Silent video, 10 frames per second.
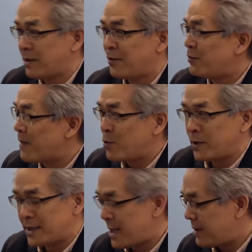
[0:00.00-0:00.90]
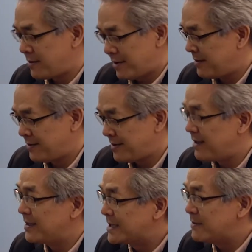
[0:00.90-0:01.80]
And I remember we sat in, in
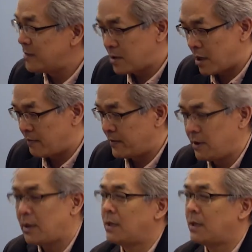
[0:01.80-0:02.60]
a C'ville Coffee